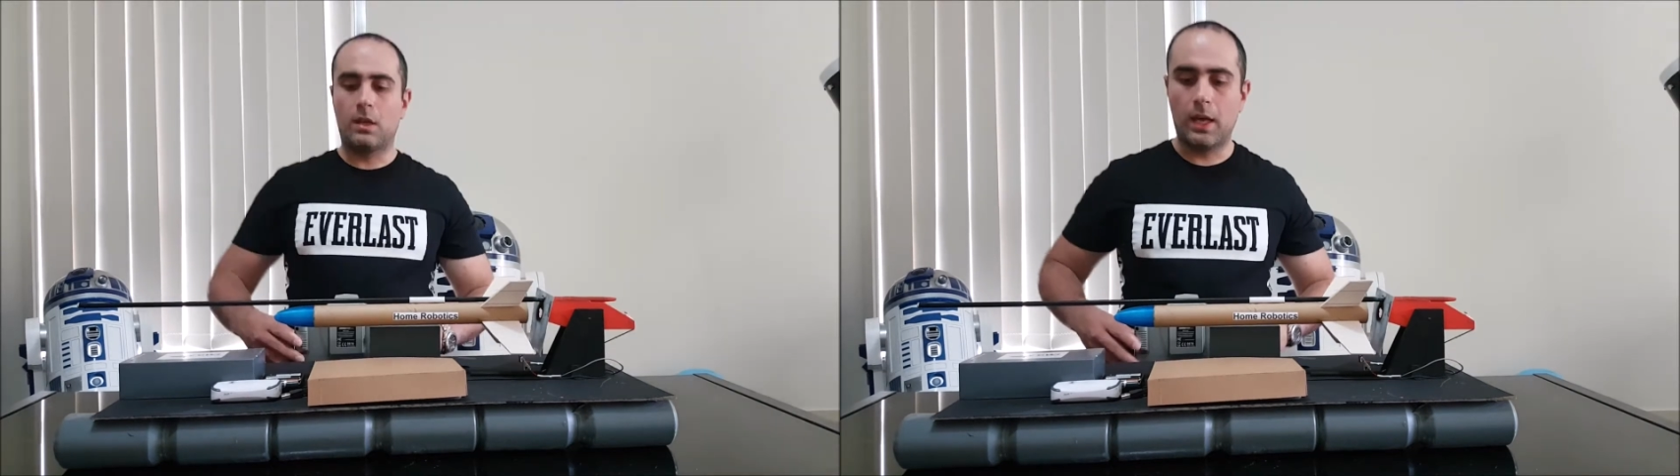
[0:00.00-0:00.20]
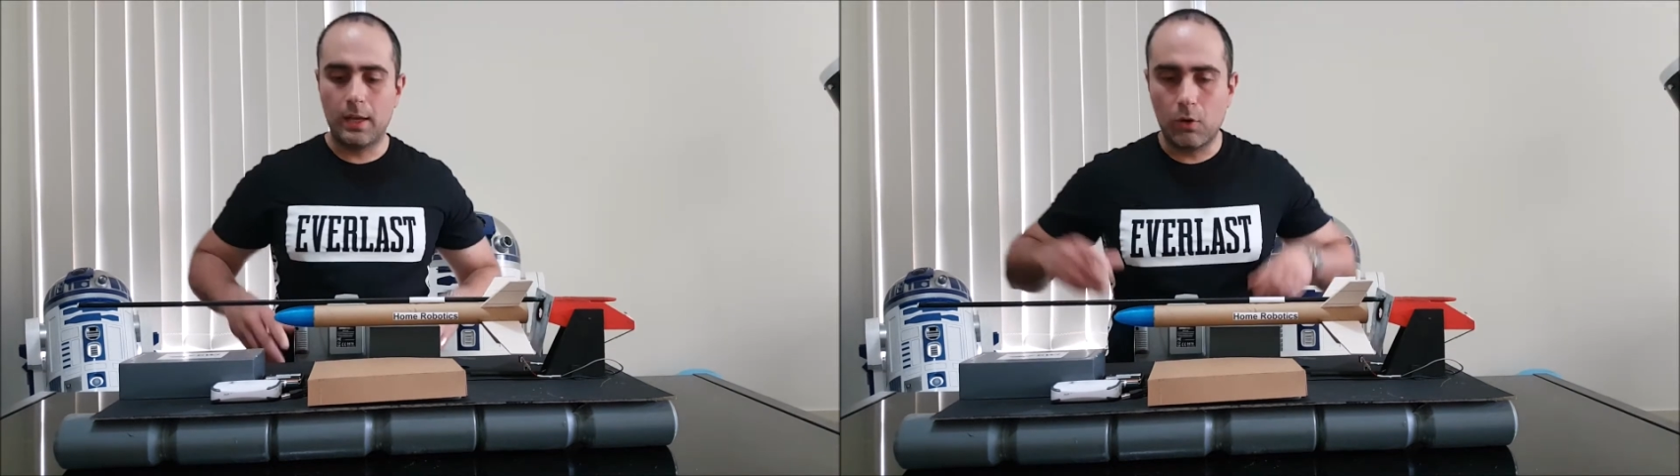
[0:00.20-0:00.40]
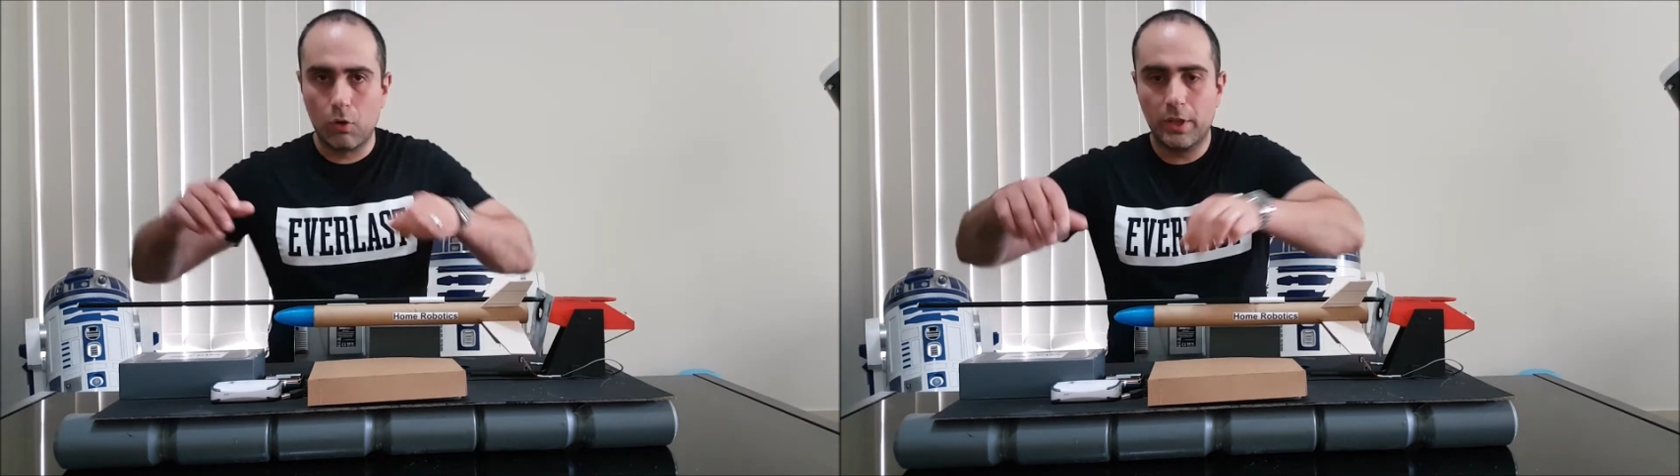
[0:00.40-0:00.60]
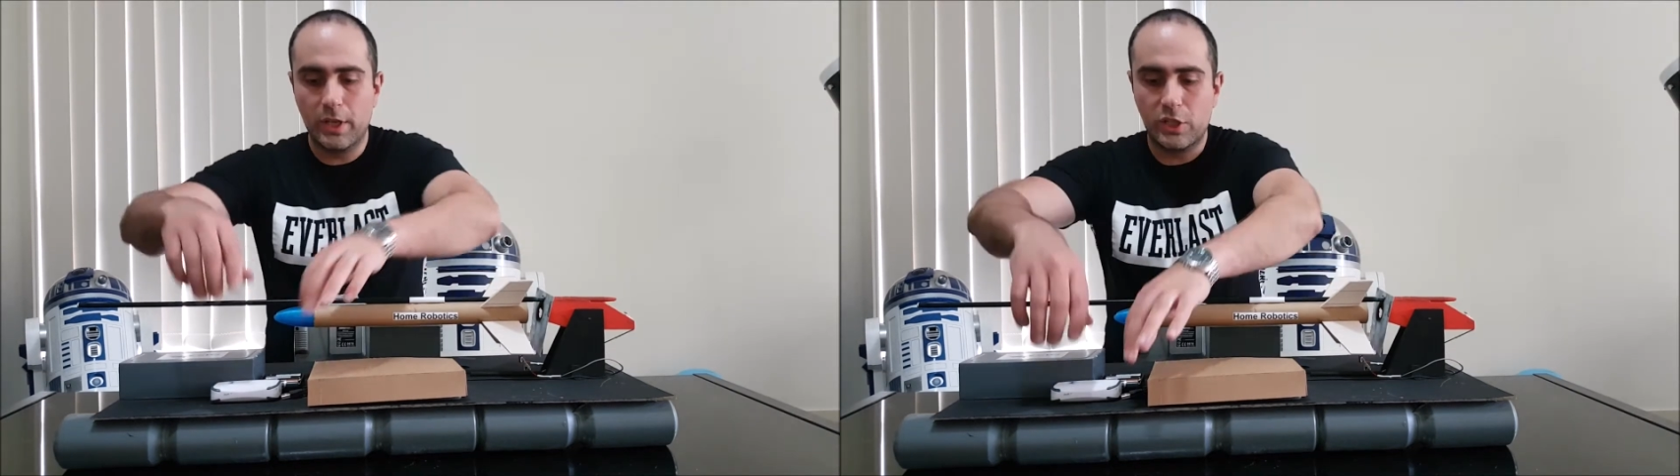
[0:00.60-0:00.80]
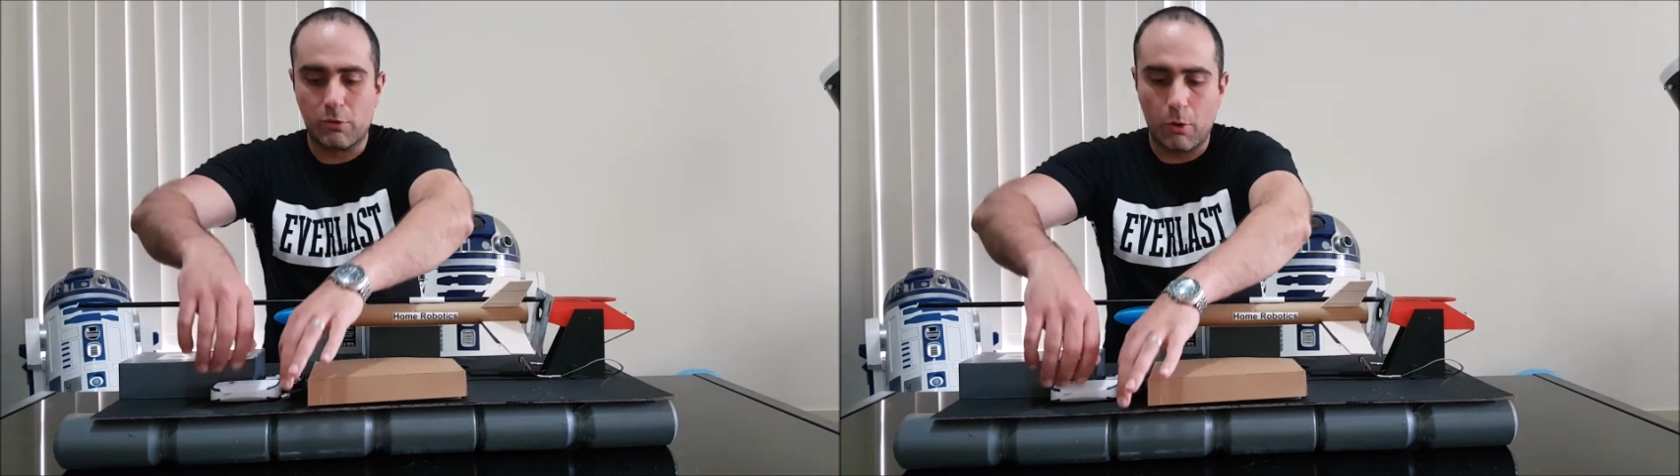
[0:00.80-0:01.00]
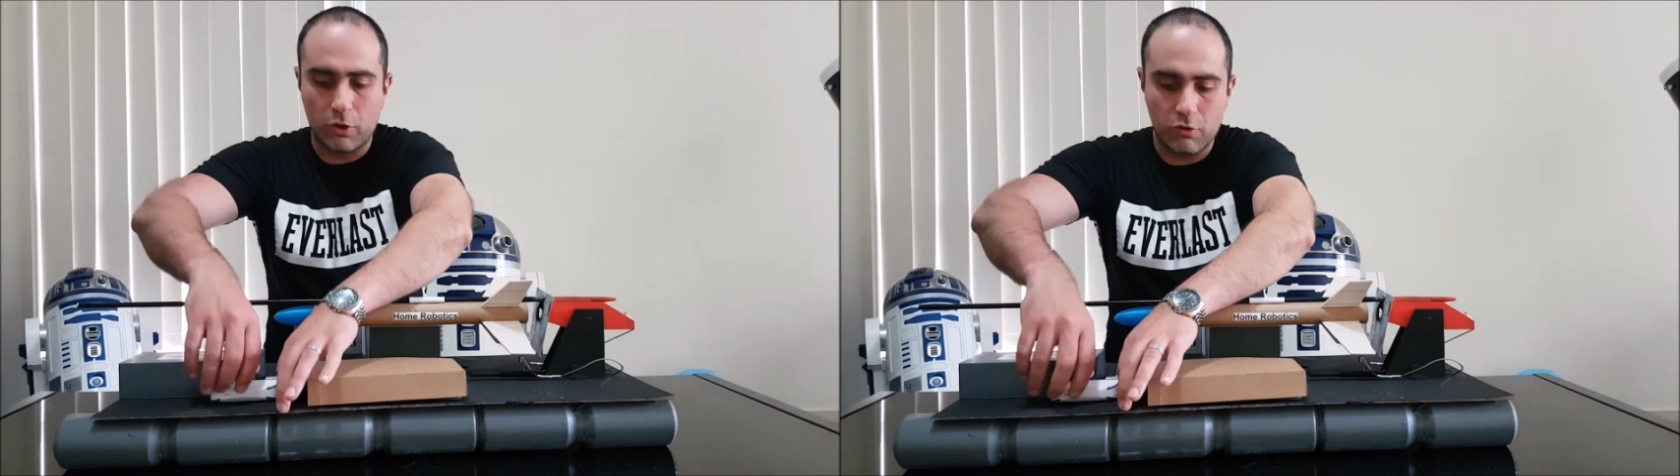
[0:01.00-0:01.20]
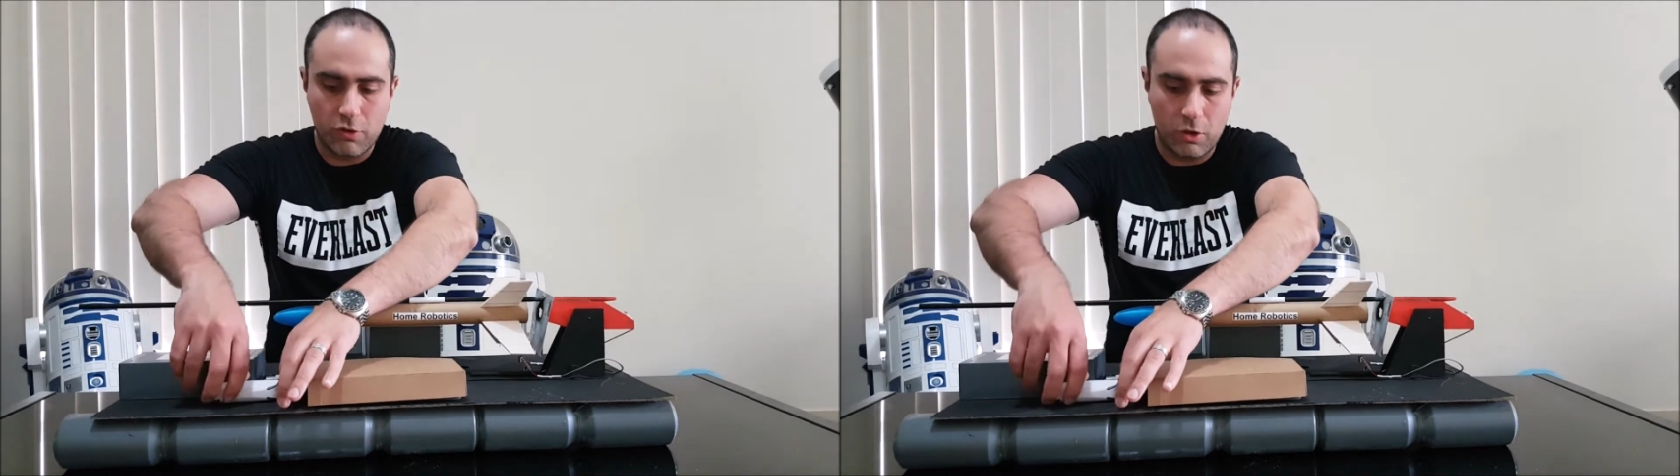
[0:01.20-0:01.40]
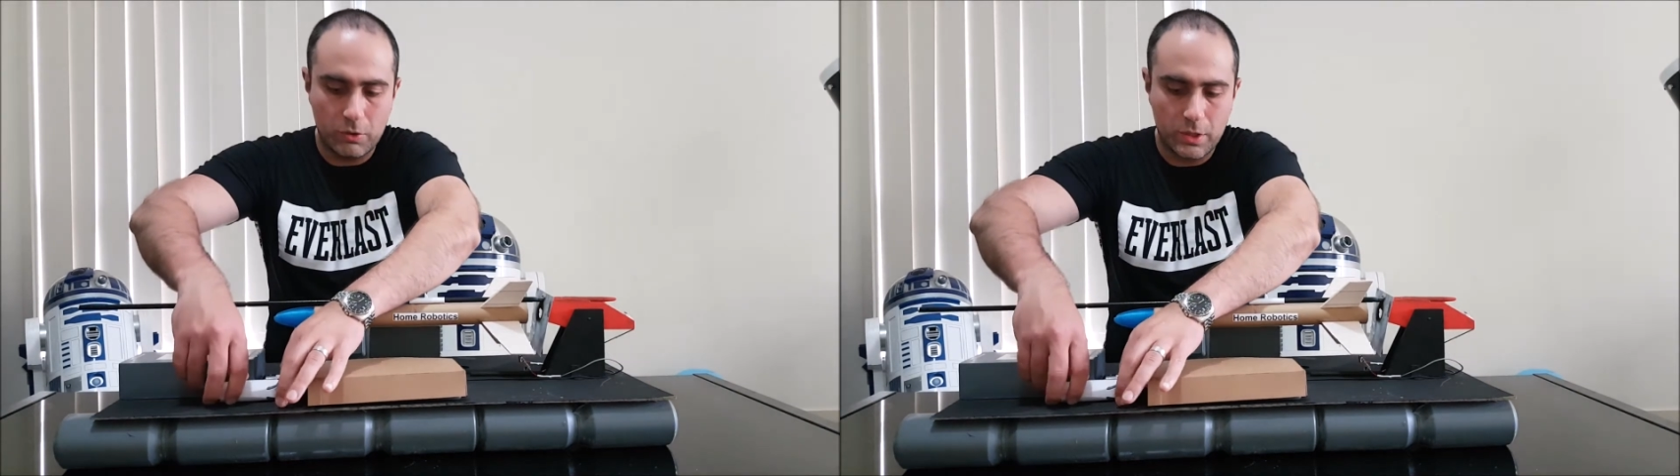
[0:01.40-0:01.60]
and all this is remote controlled.